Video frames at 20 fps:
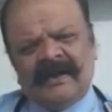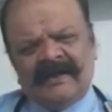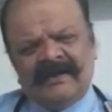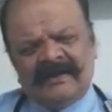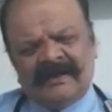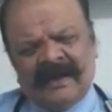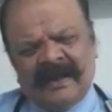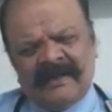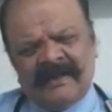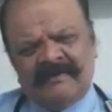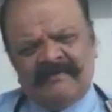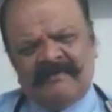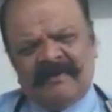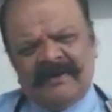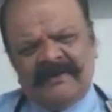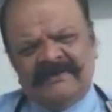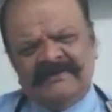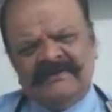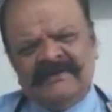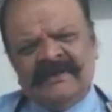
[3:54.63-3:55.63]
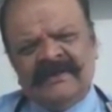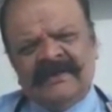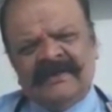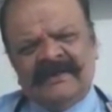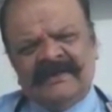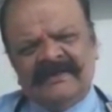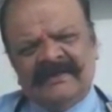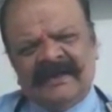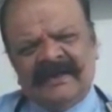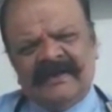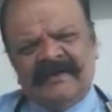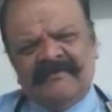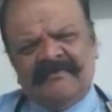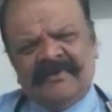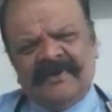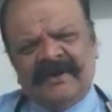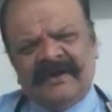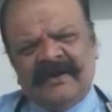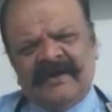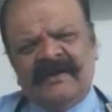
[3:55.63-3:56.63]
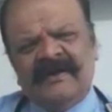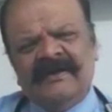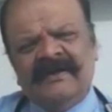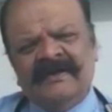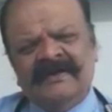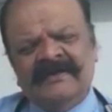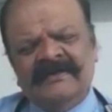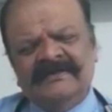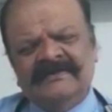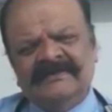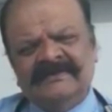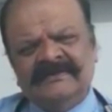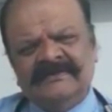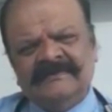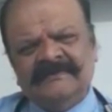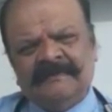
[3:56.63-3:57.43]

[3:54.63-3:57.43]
Likewise, in the ring finger, it is